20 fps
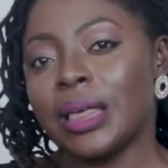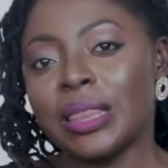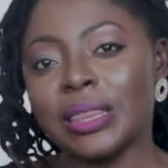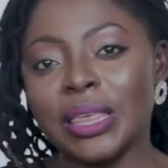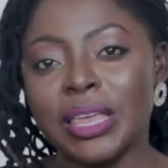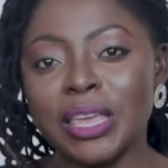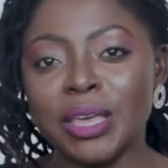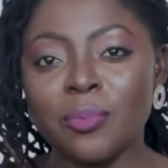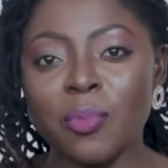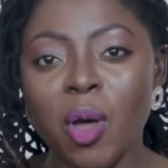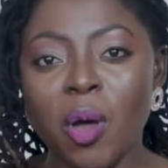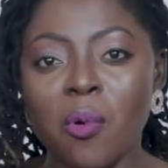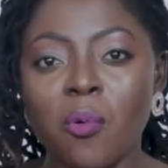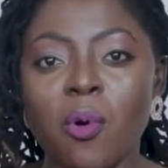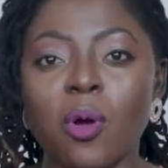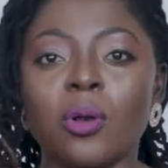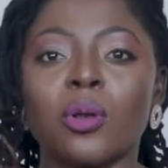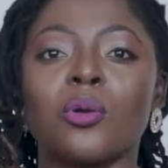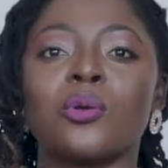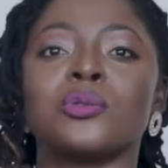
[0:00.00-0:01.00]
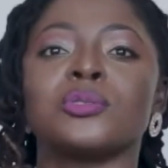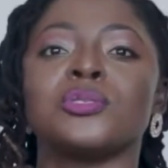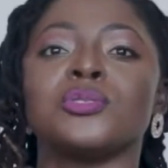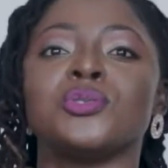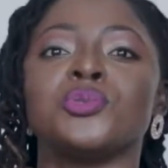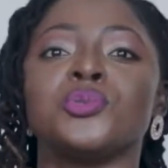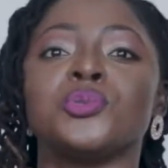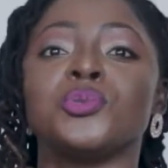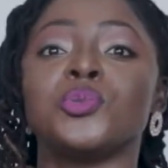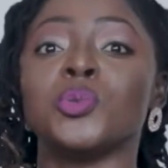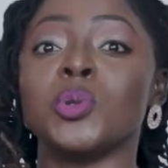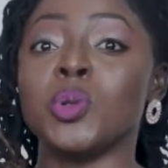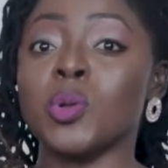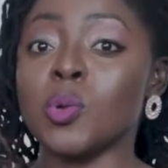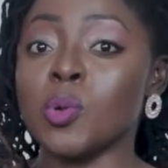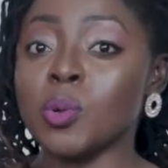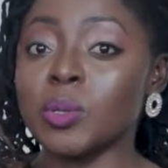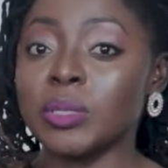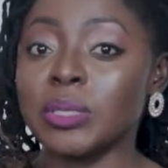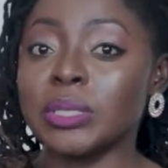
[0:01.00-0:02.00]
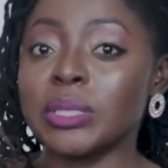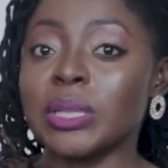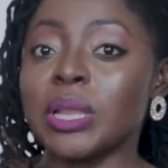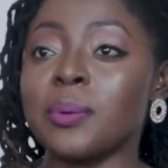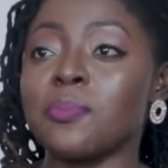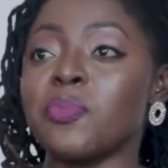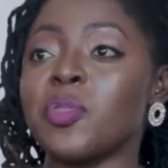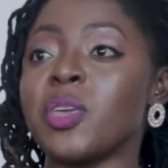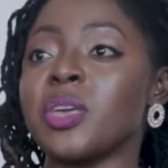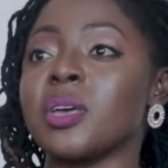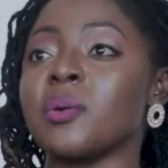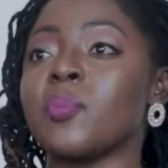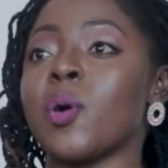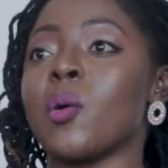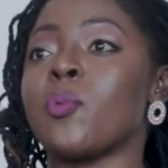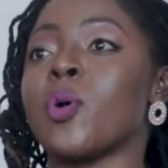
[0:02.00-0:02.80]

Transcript: think about what causes you to lose sleep, think about